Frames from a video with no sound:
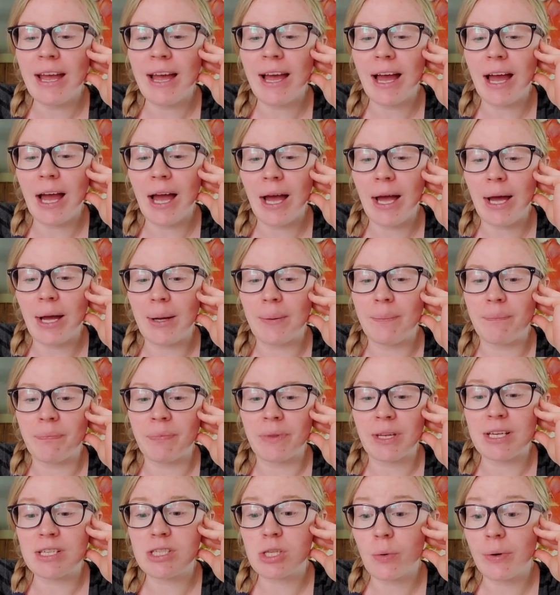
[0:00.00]

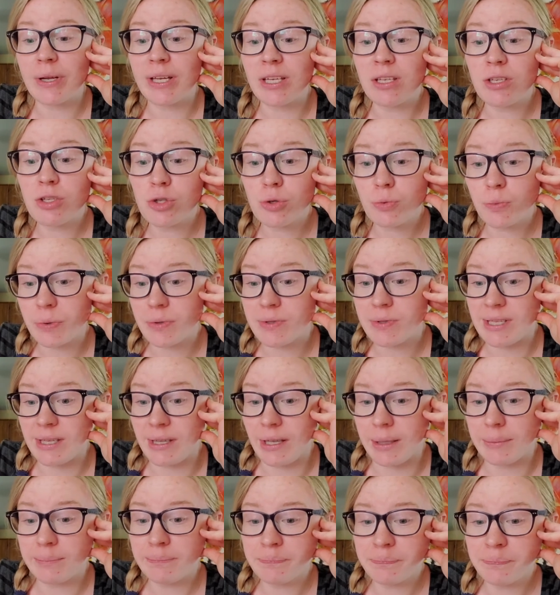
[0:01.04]
um, so in
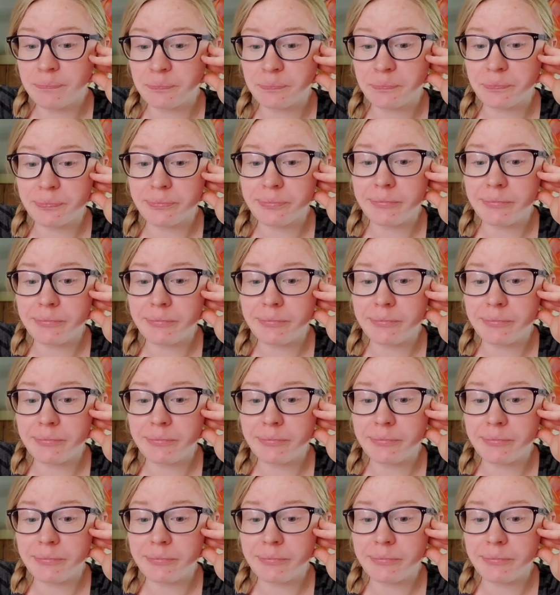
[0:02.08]
jerusalem